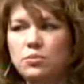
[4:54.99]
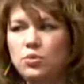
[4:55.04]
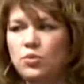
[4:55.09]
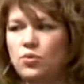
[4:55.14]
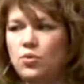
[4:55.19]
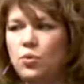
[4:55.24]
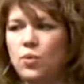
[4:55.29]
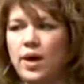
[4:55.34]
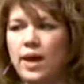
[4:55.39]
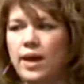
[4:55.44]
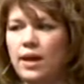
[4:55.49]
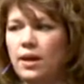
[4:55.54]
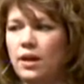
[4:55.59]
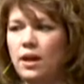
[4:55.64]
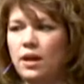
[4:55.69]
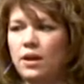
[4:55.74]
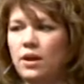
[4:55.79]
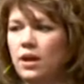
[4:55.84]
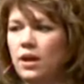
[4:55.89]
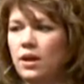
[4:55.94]
move
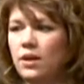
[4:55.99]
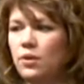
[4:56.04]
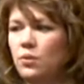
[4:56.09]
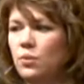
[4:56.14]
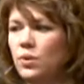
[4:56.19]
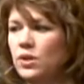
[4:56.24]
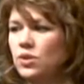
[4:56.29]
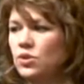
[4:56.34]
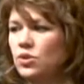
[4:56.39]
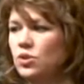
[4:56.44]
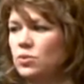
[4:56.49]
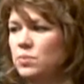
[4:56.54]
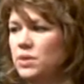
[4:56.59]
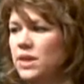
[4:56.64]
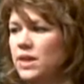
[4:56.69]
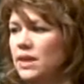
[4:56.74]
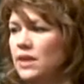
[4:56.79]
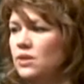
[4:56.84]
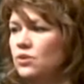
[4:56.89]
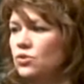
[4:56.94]
away. I don't want you to
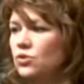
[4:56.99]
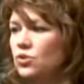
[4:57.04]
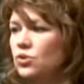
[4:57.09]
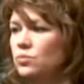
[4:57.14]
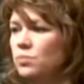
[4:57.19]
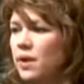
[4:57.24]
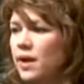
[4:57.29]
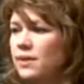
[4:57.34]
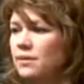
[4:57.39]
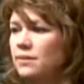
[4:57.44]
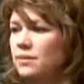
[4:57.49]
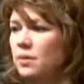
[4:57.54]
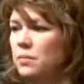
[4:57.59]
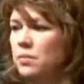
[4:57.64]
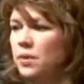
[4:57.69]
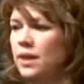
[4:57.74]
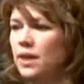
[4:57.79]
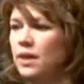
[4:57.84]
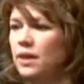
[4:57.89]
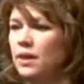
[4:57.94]
be hindered by
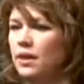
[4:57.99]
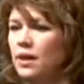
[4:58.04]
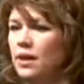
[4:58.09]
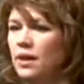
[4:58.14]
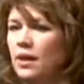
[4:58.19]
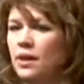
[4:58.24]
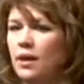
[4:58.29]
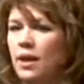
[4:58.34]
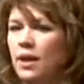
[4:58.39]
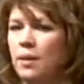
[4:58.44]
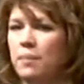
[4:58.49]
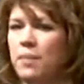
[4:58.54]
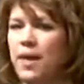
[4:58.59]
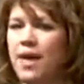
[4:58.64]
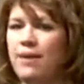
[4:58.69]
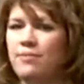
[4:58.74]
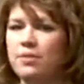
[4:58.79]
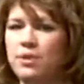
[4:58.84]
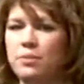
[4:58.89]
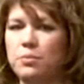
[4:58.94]
somebody
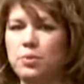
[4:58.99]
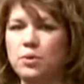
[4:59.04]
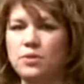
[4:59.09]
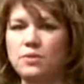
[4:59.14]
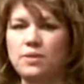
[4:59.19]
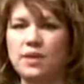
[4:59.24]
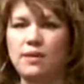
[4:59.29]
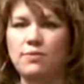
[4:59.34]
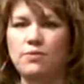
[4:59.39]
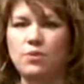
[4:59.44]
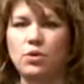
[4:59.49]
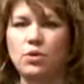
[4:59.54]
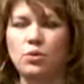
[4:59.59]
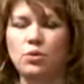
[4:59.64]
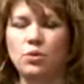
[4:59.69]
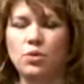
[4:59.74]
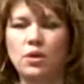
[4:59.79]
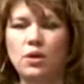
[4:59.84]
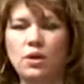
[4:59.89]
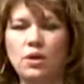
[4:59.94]
having a bird's eye
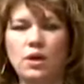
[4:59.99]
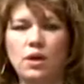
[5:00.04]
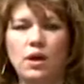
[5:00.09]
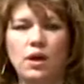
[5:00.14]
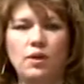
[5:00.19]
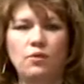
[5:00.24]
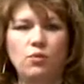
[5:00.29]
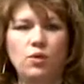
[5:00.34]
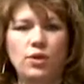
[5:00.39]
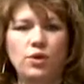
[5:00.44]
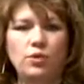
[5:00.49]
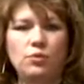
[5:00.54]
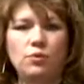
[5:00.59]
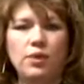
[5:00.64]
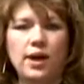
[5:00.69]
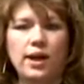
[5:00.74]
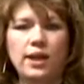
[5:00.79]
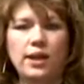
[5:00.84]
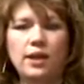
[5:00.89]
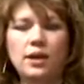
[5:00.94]
view of what you're
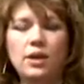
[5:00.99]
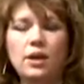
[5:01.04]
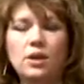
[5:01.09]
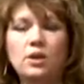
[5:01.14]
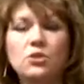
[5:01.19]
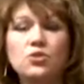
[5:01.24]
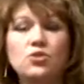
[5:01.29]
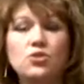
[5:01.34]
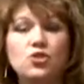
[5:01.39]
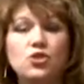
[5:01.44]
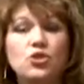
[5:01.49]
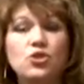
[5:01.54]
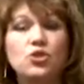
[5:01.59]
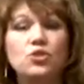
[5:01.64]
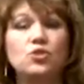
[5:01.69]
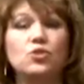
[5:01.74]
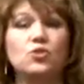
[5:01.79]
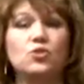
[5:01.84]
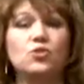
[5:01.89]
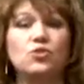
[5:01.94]
writing. So
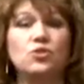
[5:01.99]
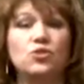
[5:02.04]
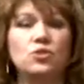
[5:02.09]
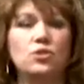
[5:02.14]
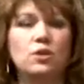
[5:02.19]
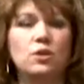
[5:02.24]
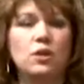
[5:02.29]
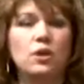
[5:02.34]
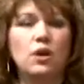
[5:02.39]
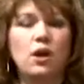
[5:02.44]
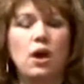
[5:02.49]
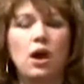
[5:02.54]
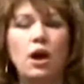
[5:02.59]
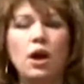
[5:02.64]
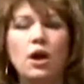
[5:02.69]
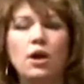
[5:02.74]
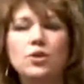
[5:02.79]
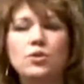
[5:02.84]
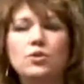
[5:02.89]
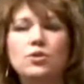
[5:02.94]
choose.
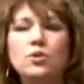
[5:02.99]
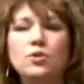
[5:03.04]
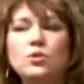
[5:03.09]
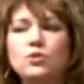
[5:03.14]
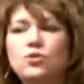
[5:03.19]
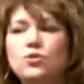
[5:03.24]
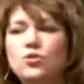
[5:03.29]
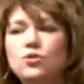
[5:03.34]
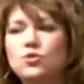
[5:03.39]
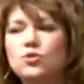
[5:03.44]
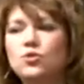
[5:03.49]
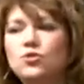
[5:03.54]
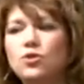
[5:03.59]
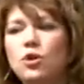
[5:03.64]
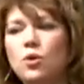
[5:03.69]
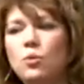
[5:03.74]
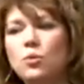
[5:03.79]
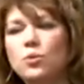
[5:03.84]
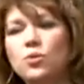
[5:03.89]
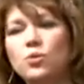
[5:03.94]
Are you going to
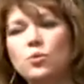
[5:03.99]
start